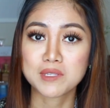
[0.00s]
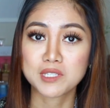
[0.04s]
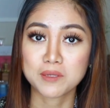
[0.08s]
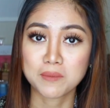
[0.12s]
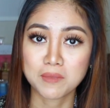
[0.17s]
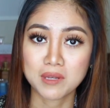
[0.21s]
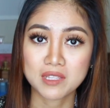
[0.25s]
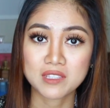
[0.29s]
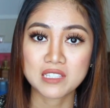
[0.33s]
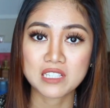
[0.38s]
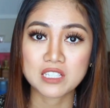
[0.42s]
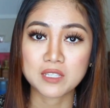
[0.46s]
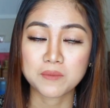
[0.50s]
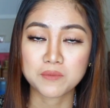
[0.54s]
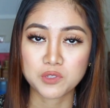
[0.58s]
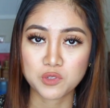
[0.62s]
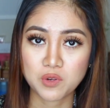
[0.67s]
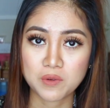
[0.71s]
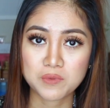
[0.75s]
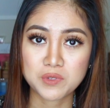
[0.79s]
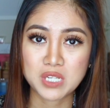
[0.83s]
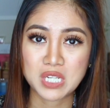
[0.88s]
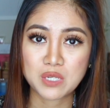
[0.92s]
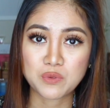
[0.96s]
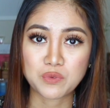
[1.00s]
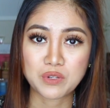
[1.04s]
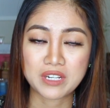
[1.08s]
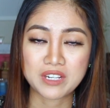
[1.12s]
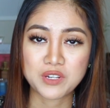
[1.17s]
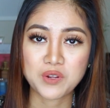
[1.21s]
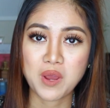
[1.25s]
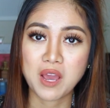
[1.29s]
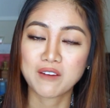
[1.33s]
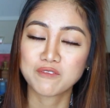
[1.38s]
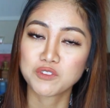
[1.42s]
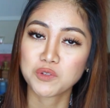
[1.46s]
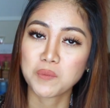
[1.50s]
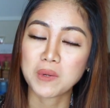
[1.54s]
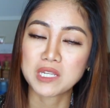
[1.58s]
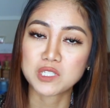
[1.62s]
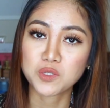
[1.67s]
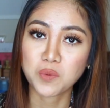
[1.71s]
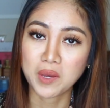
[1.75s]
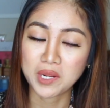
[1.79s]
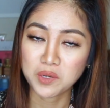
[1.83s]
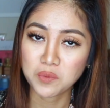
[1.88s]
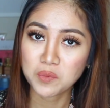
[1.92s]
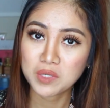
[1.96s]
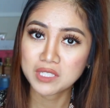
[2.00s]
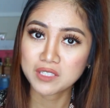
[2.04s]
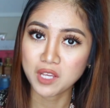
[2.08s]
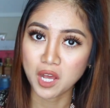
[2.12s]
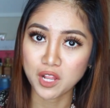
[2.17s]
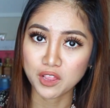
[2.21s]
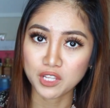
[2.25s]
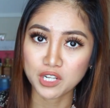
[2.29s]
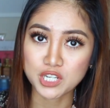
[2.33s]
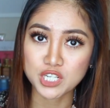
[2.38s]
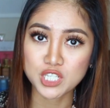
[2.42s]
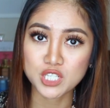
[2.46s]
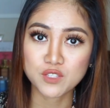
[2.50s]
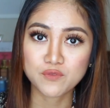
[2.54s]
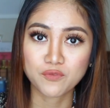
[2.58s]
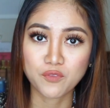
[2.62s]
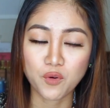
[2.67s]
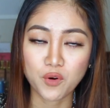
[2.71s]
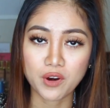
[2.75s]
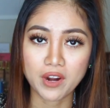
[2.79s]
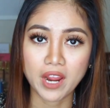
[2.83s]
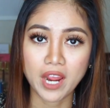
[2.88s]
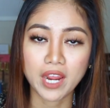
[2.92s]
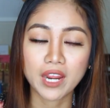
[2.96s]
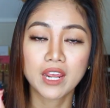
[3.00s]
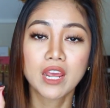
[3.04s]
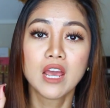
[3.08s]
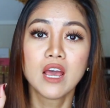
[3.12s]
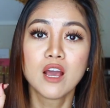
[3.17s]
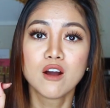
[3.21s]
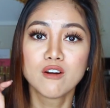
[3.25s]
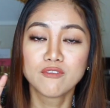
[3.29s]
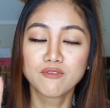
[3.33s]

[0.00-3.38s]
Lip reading: a monthly subscription wherein you have to pay $21 for a